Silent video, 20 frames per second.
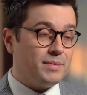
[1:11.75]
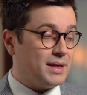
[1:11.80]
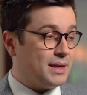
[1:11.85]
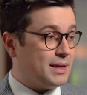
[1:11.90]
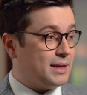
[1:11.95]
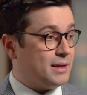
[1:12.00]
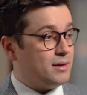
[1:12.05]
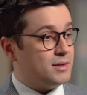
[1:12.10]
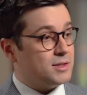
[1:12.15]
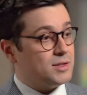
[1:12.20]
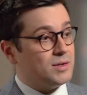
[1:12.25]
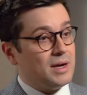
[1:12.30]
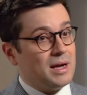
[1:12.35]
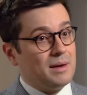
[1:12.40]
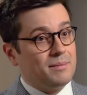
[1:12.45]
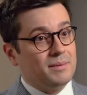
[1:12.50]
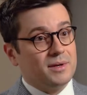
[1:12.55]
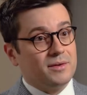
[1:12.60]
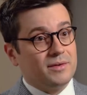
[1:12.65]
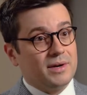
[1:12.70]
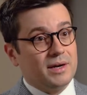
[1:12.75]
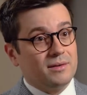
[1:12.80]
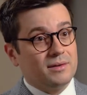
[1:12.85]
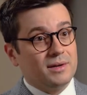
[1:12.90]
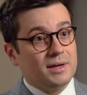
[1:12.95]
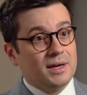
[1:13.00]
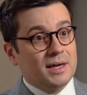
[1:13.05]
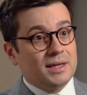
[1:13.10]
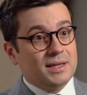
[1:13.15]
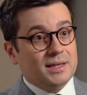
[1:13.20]
but it can also happen around
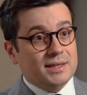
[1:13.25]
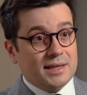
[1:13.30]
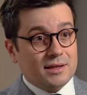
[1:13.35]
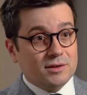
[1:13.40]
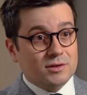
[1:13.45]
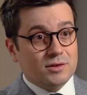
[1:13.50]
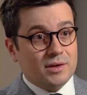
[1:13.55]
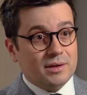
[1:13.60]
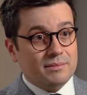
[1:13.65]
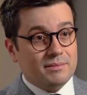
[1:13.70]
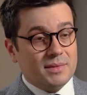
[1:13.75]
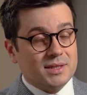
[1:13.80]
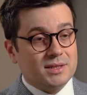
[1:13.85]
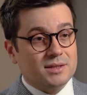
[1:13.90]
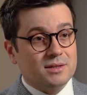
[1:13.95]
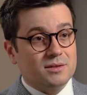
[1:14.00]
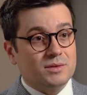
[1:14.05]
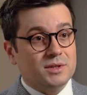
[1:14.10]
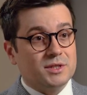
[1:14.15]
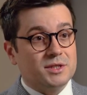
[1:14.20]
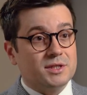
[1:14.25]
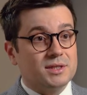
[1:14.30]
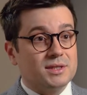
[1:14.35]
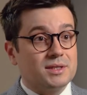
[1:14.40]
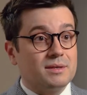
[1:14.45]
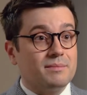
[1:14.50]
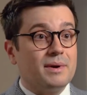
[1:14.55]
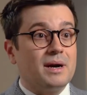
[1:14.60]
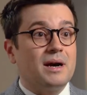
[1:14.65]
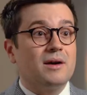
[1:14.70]
the deltoid muscle, which is
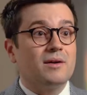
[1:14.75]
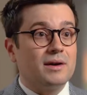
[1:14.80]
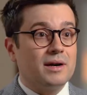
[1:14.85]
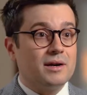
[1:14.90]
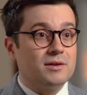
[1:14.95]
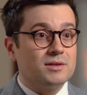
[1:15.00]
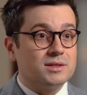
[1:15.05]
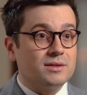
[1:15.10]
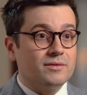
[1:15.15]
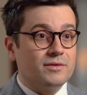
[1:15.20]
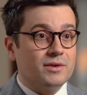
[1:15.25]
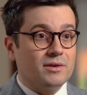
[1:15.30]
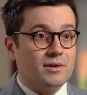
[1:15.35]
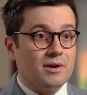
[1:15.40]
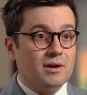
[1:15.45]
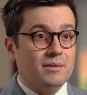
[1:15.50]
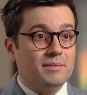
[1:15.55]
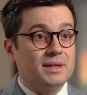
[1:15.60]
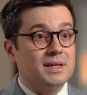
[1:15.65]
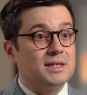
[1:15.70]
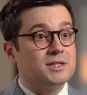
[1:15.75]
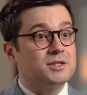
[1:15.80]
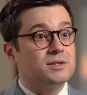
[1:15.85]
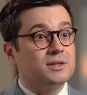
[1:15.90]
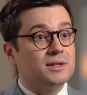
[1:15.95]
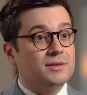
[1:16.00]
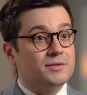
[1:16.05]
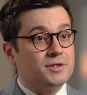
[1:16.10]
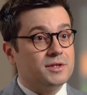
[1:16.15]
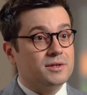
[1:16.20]
the powerhouse of your arm and lets you
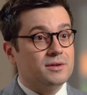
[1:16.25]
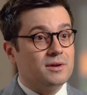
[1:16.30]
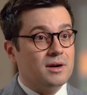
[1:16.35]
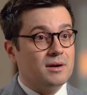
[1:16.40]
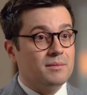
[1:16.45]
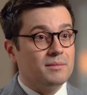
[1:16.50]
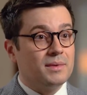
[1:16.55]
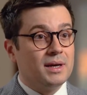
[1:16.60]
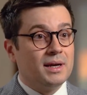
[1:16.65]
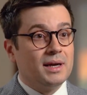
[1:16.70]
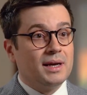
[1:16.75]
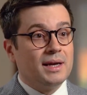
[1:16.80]
lift your arm.